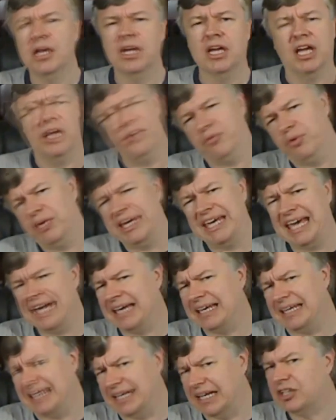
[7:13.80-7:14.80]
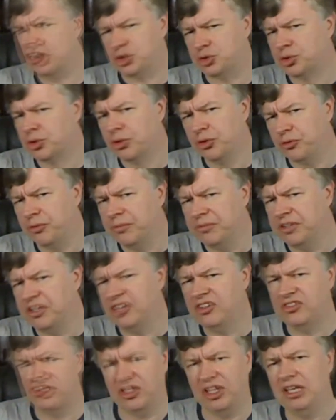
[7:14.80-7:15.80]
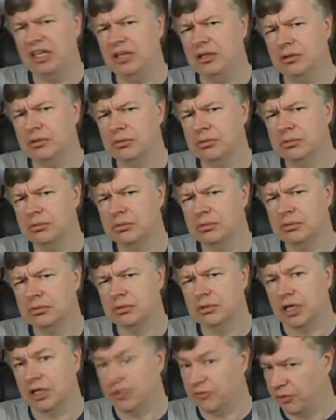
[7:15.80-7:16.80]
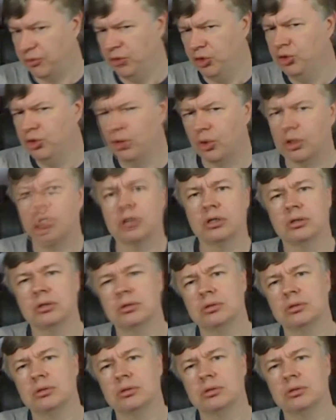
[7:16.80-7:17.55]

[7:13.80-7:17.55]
And if we can't get truth from D.C. and from New York,